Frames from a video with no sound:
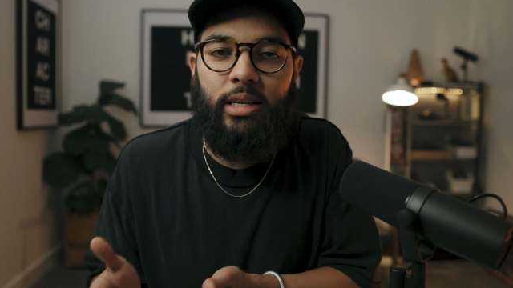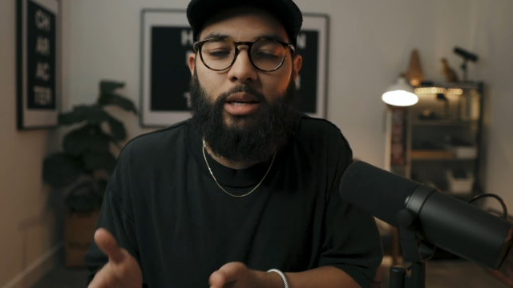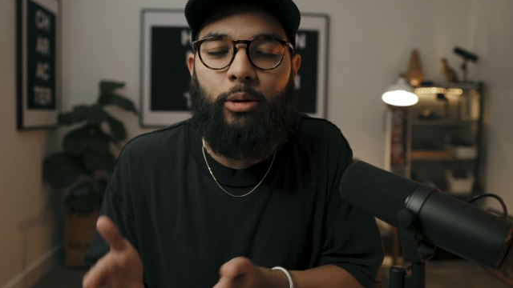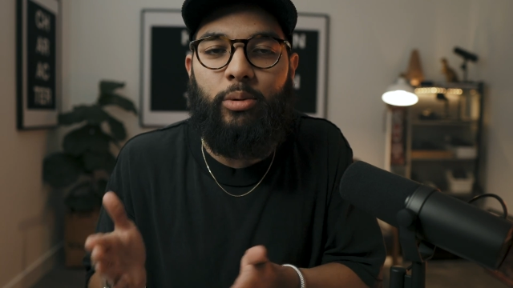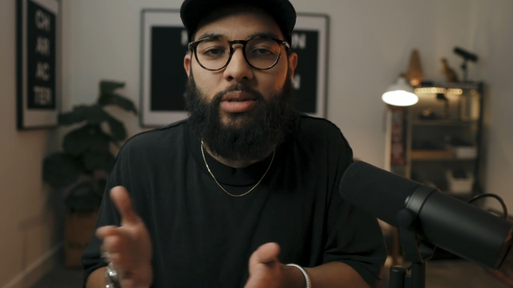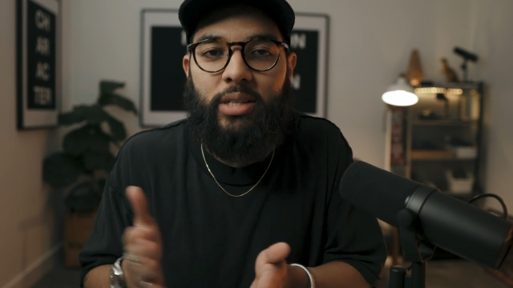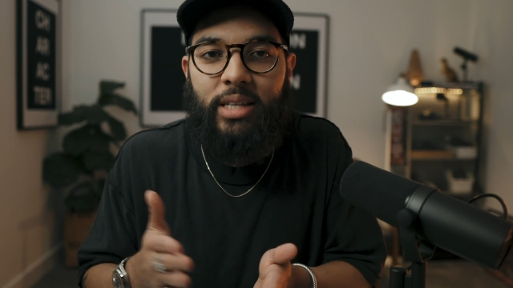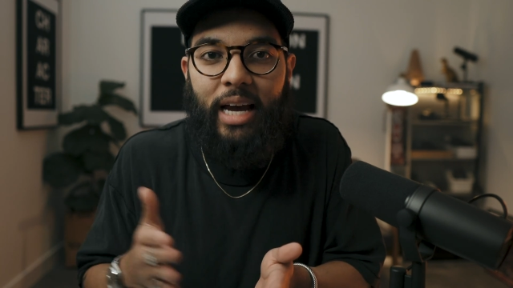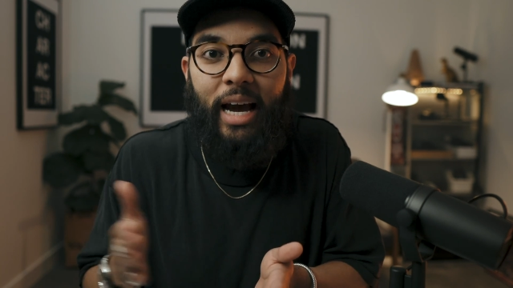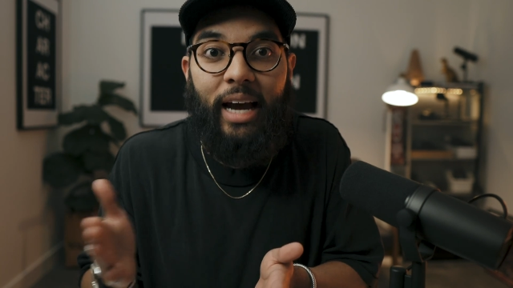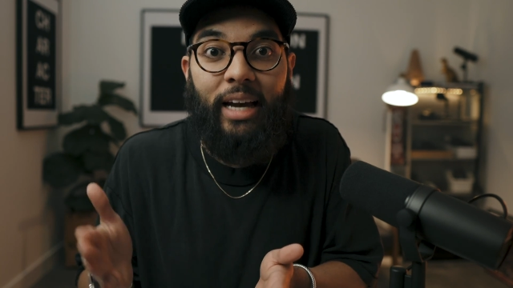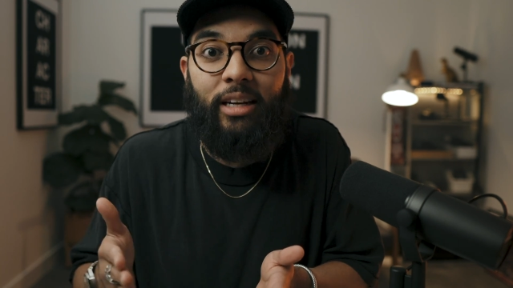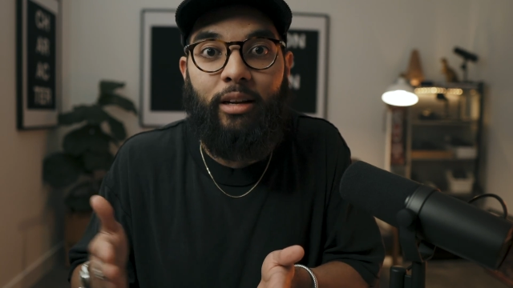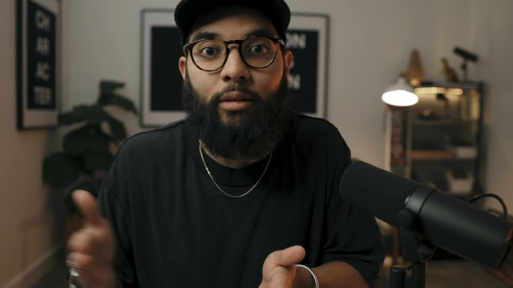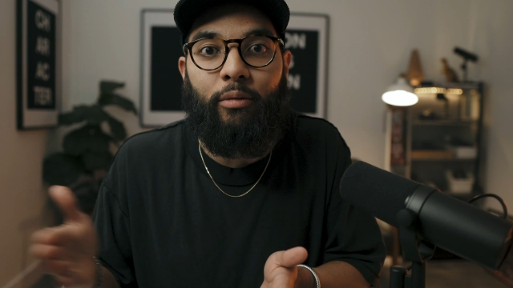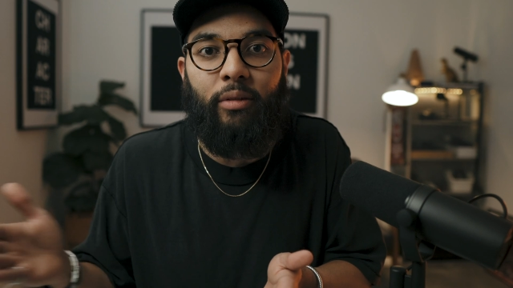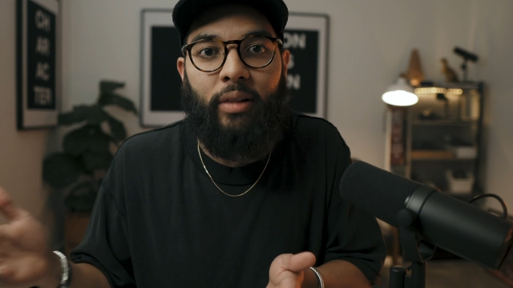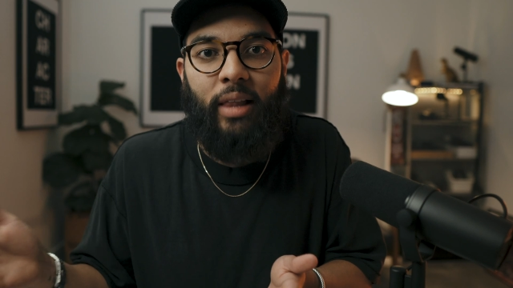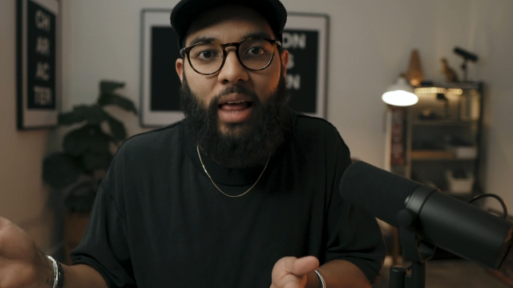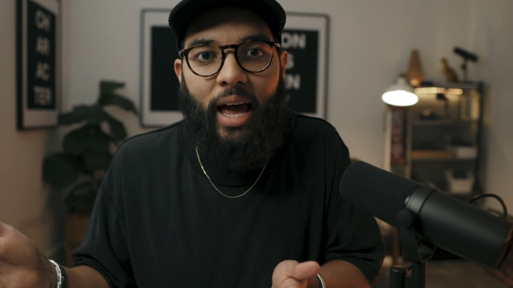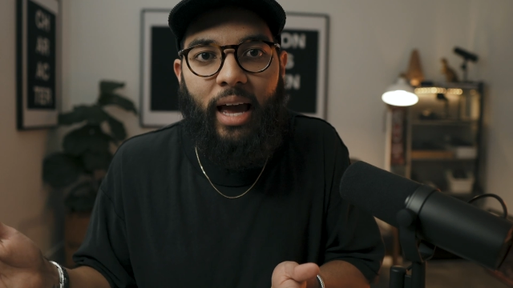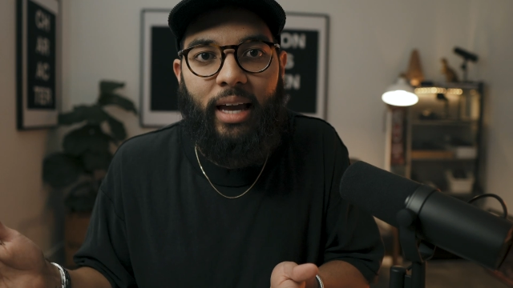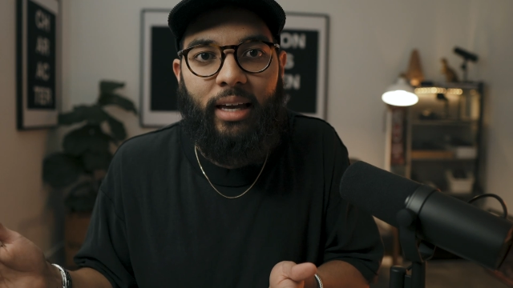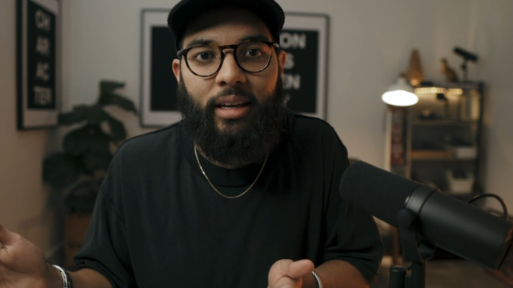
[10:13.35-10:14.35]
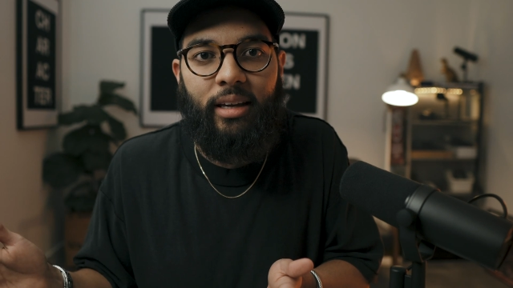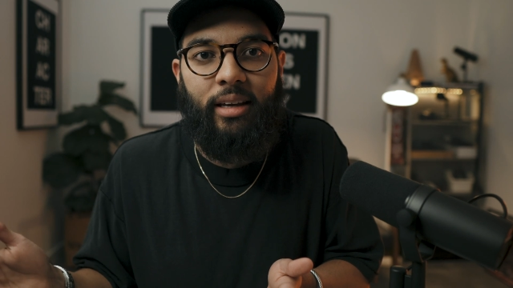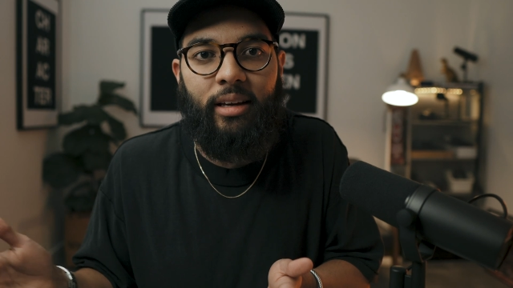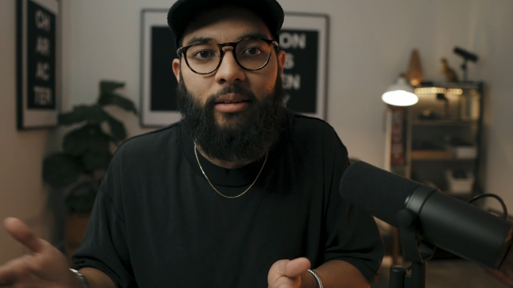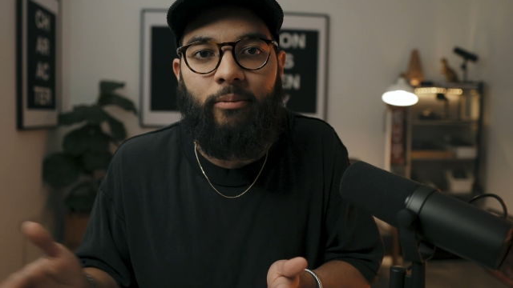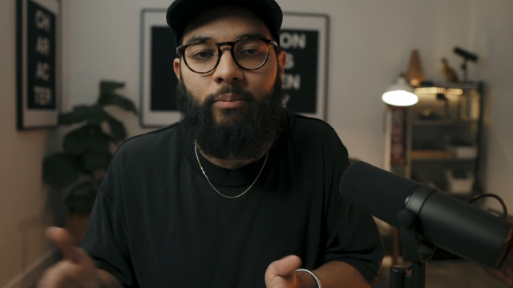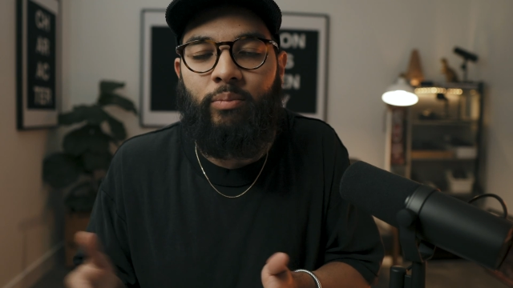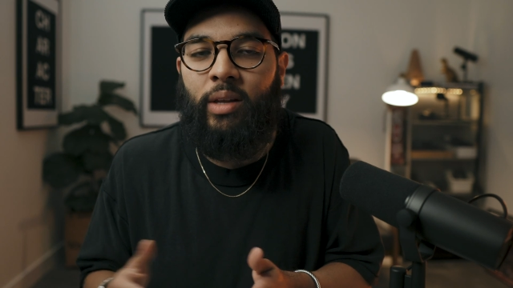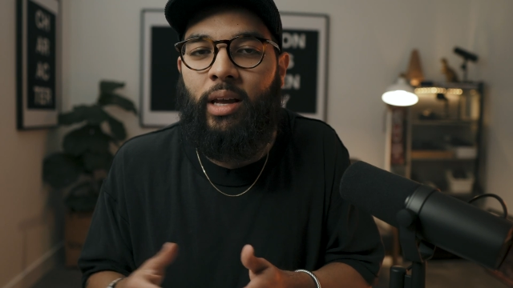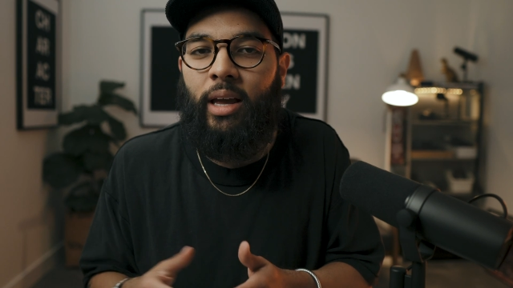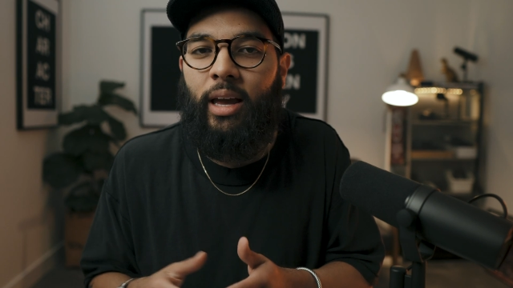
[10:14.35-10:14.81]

it was kind of lagging.